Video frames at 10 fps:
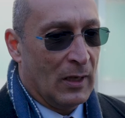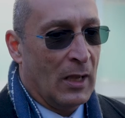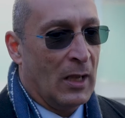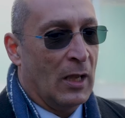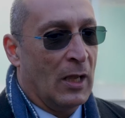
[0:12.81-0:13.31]

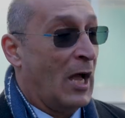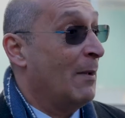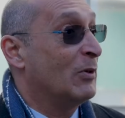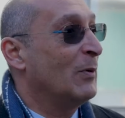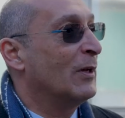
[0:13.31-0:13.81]

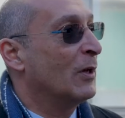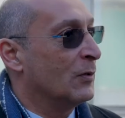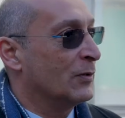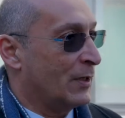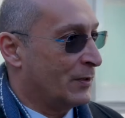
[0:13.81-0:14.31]
I'm doing
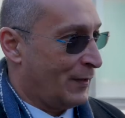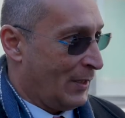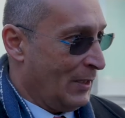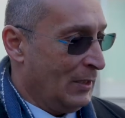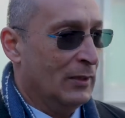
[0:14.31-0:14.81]
no such
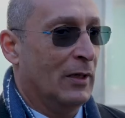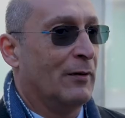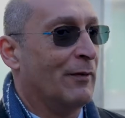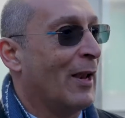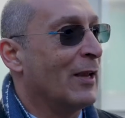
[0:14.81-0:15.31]
thing
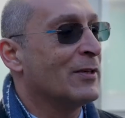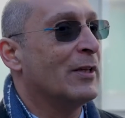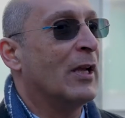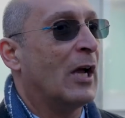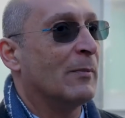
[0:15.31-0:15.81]
in
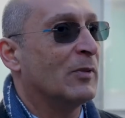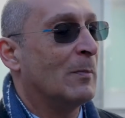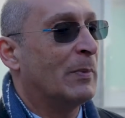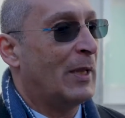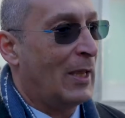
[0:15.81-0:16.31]
reality. I am
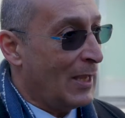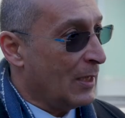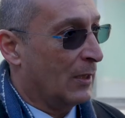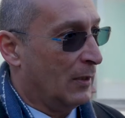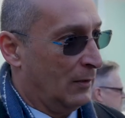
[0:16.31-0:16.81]
simply
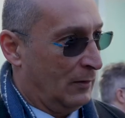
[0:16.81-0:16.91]
here.